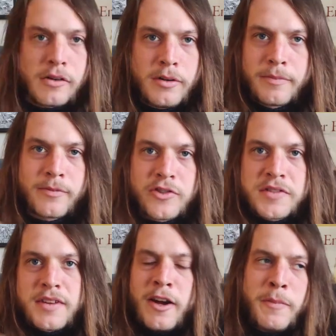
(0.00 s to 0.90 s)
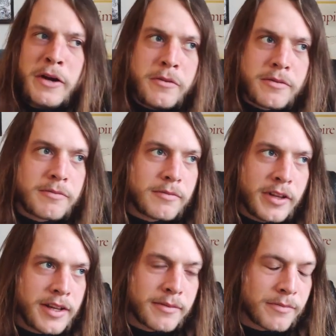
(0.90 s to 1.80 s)
Or just how about,
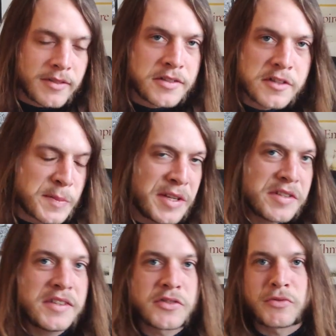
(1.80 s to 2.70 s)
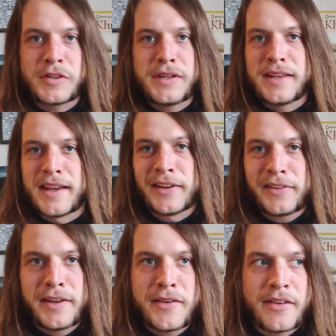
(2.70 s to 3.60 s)
like, is a species really
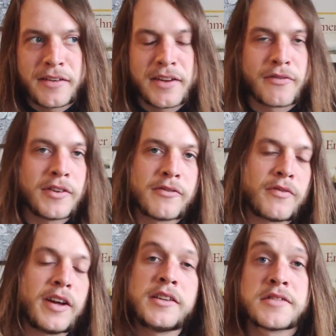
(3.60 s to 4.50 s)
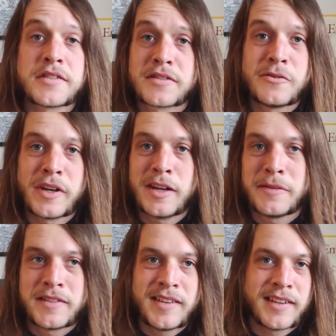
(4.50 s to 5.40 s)
alien if it finds its new
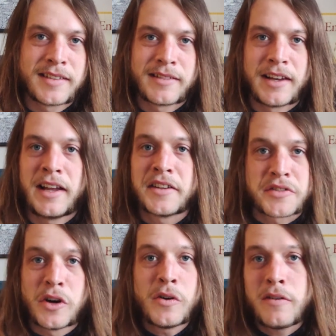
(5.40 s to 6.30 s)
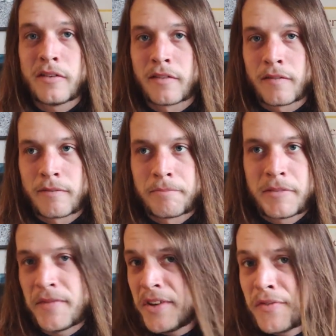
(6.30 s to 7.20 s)
habitat on its own?
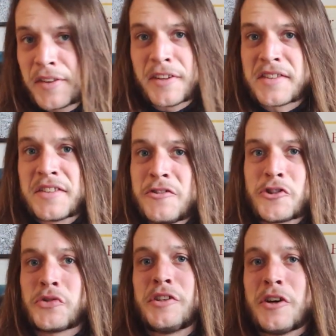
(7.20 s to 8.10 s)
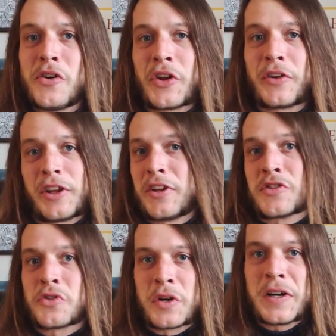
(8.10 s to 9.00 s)
Even if it doesn't usually go there, like
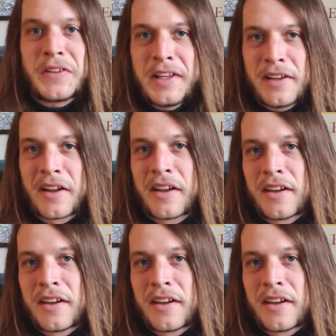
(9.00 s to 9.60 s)
historically,